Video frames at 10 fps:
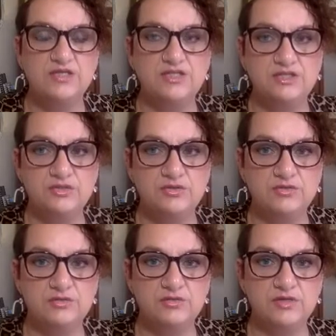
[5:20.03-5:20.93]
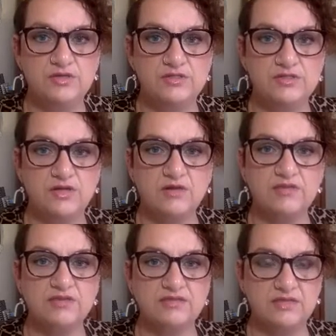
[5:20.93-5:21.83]
to start
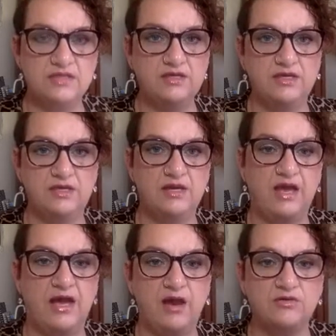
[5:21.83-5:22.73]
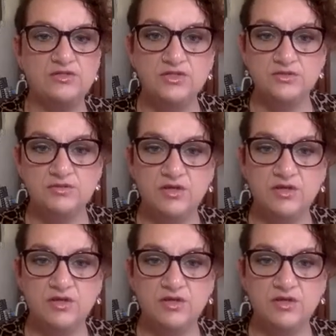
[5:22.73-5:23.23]
thinking how to